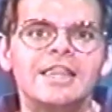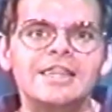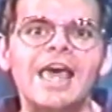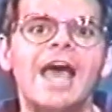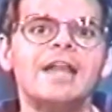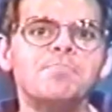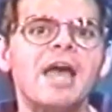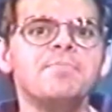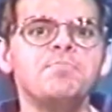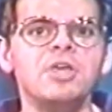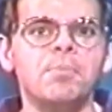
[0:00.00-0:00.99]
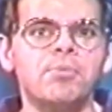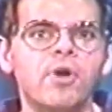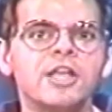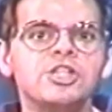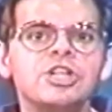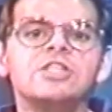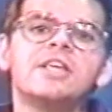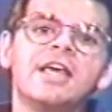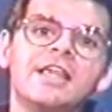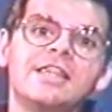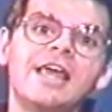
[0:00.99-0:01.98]
That might be a prejudice,
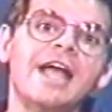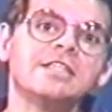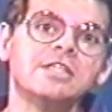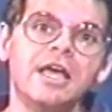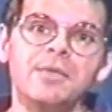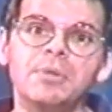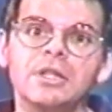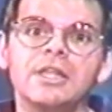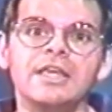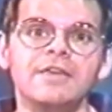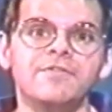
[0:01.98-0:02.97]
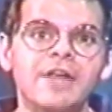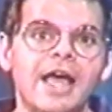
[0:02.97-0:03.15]
that's a belief.